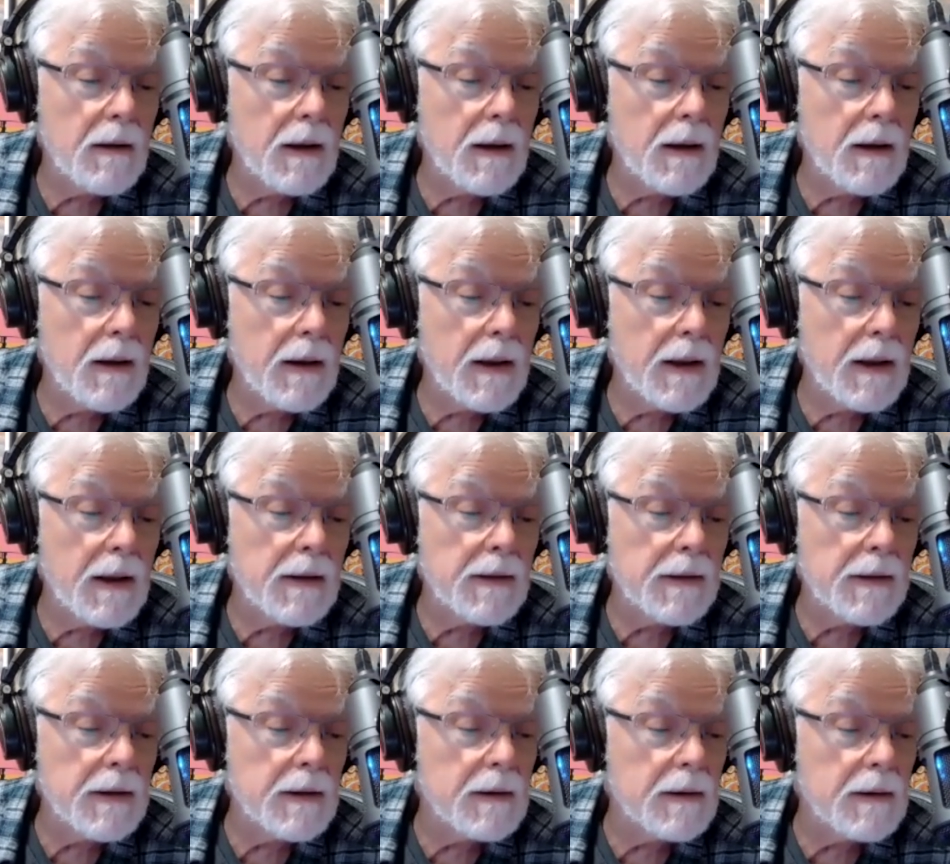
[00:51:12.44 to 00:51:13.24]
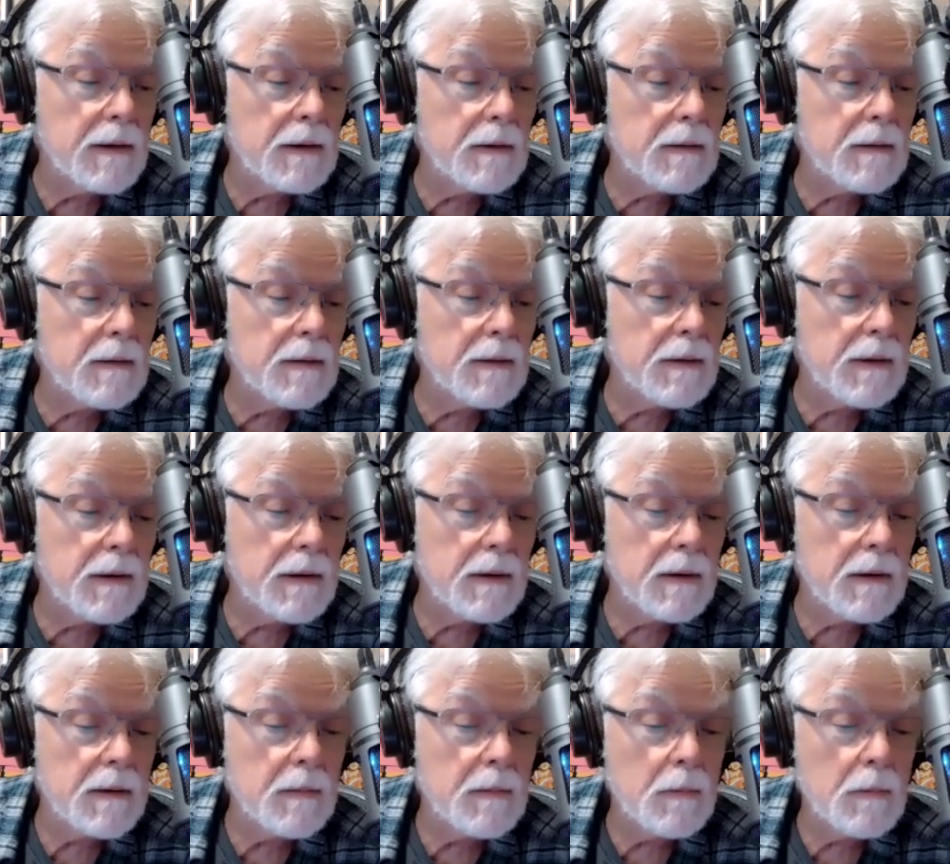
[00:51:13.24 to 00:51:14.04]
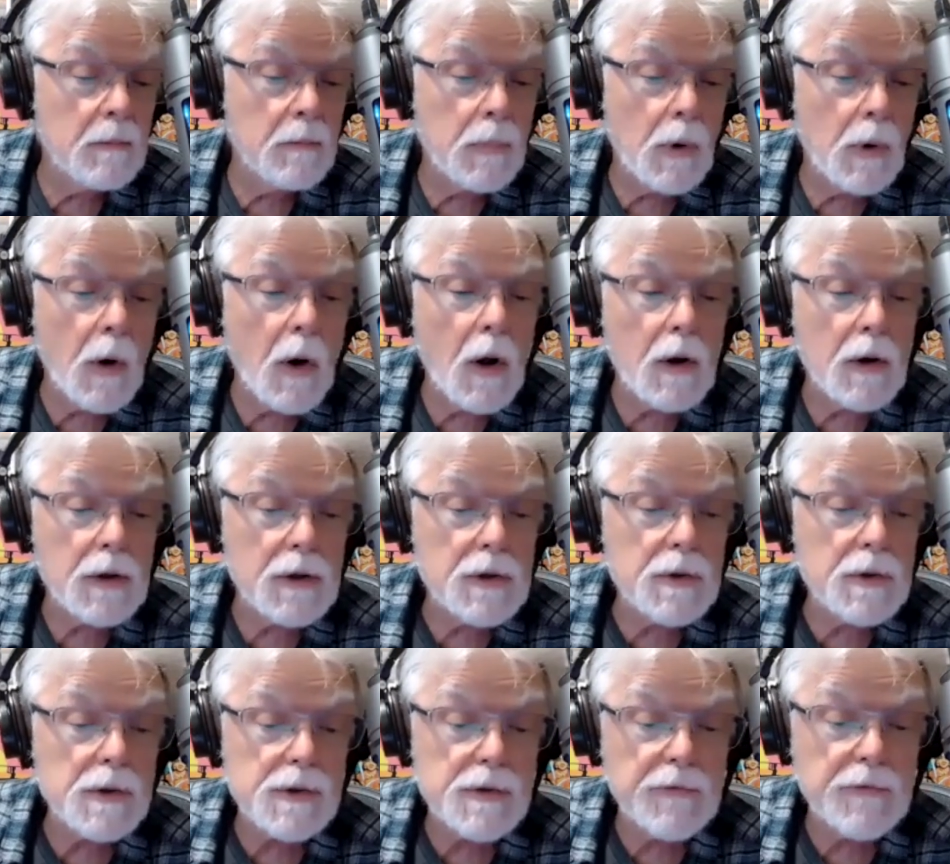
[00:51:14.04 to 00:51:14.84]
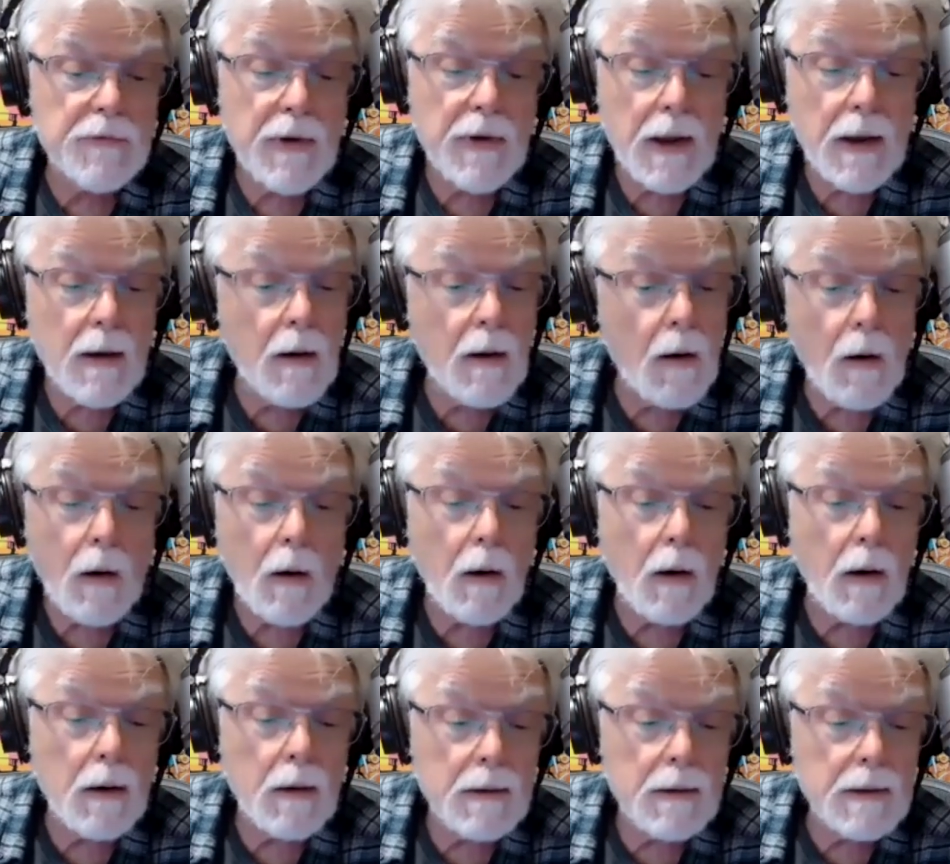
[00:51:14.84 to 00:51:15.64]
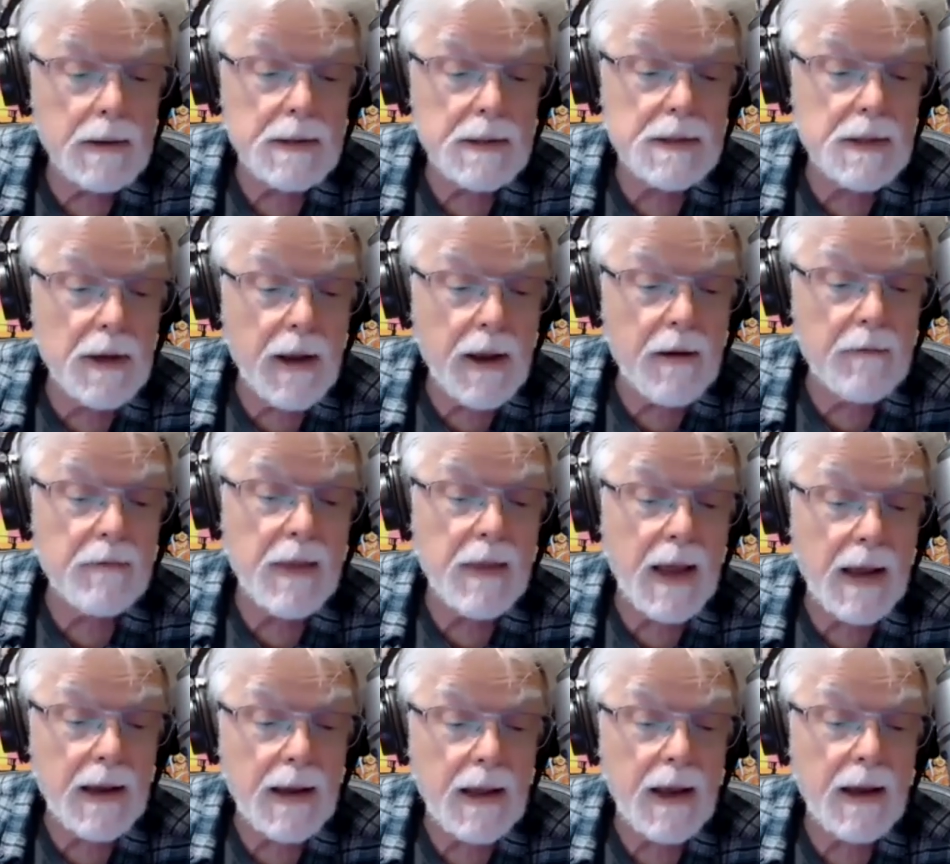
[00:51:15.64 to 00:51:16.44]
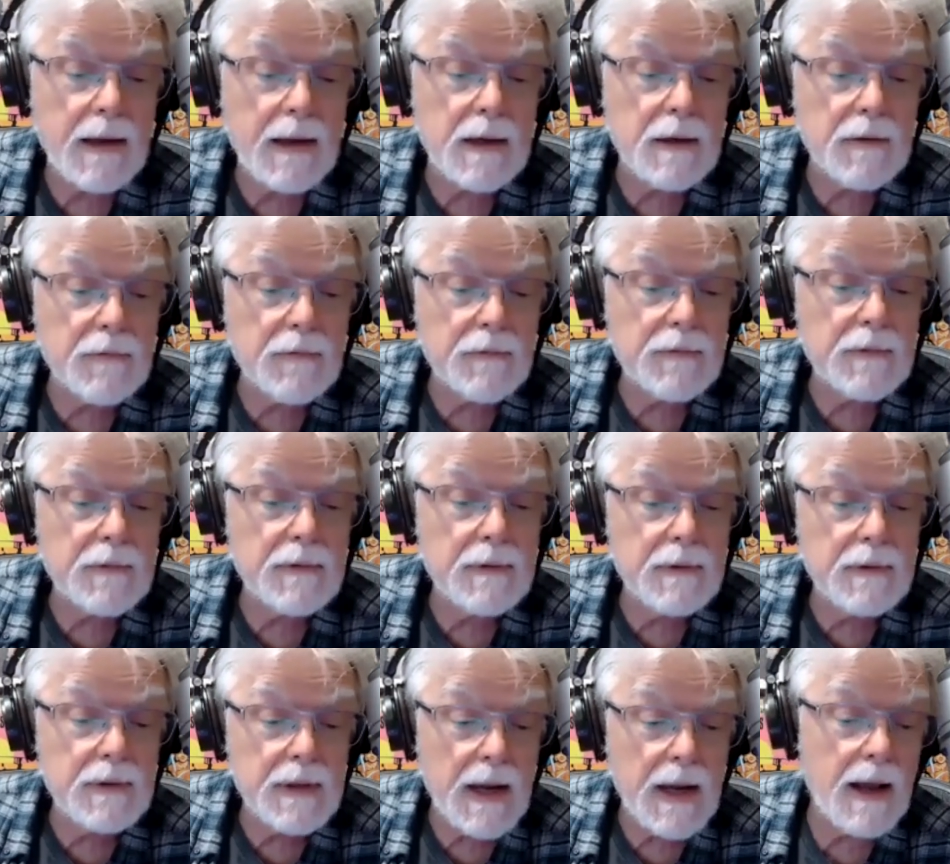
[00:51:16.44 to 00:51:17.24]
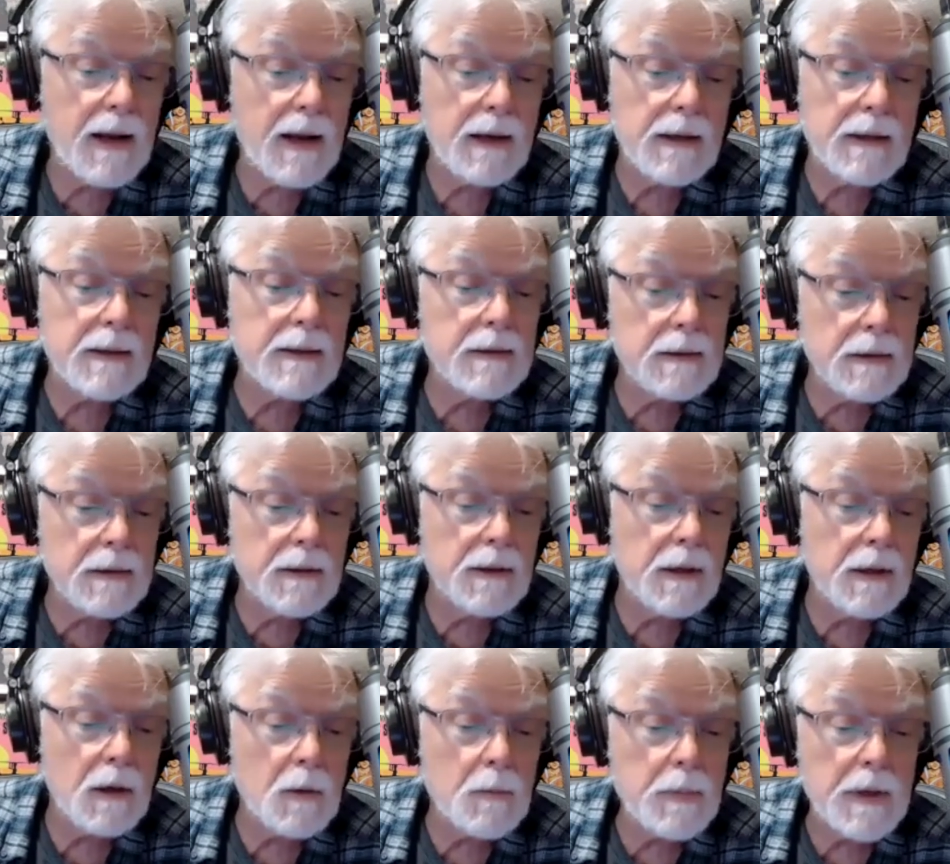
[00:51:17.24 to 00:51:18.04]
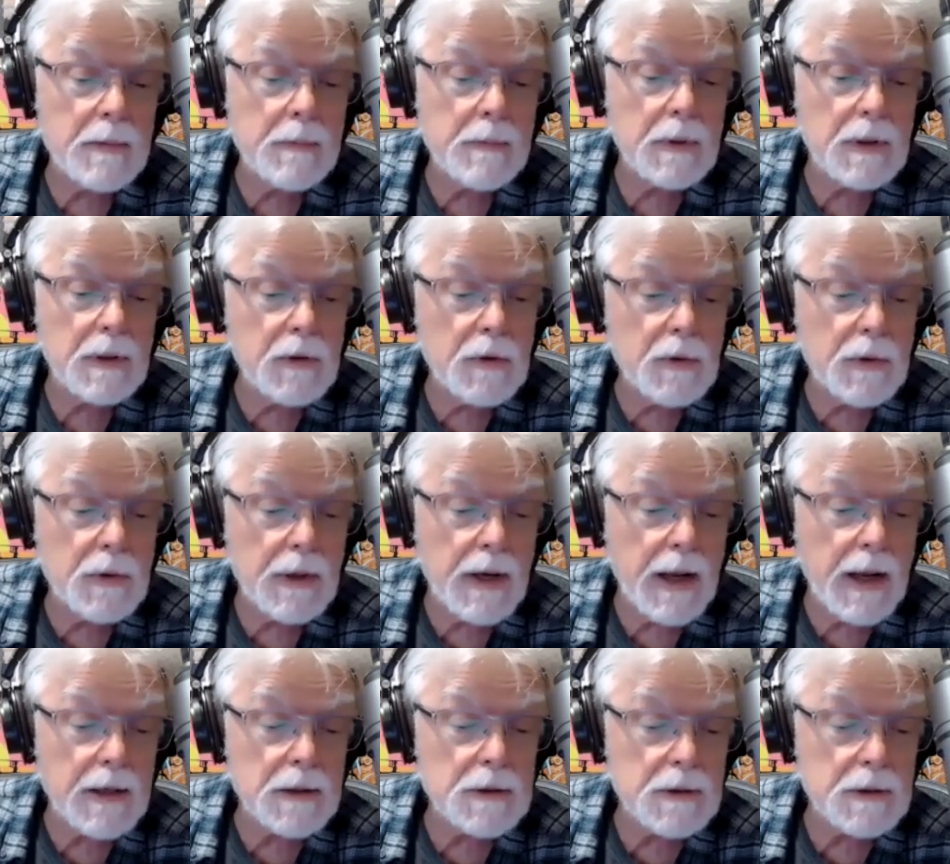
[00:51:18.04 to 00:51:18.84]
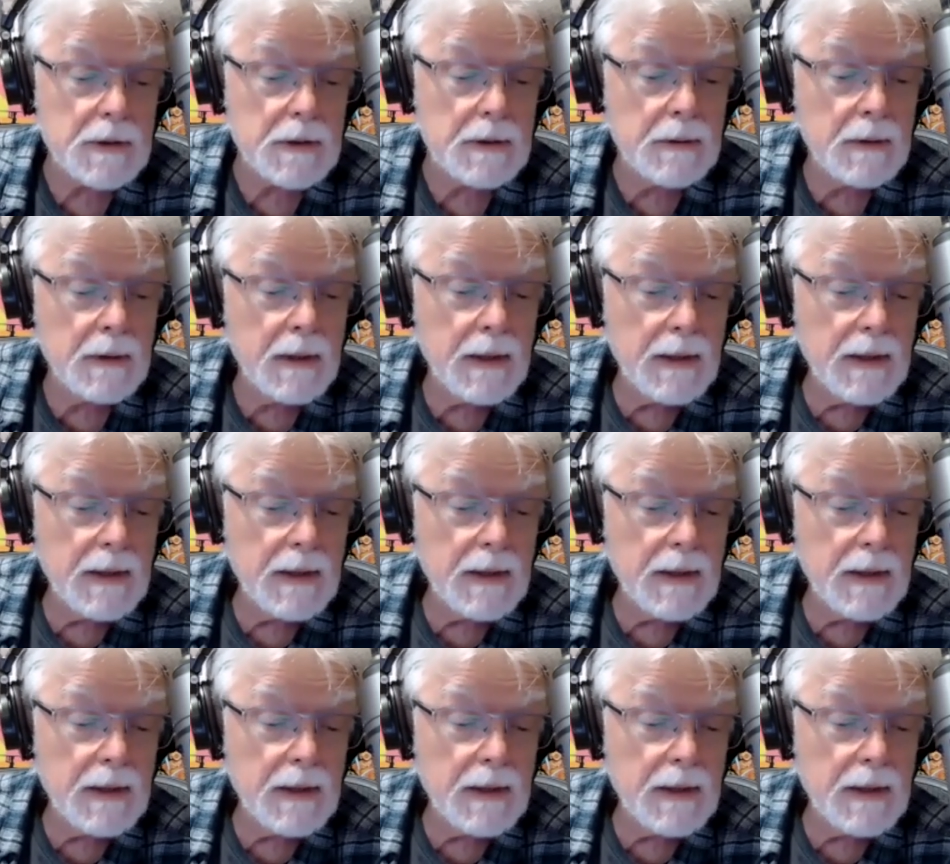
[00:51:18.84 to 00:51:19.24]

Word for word: in the broad use of AR is to have that kind of talent, you know, people who can actually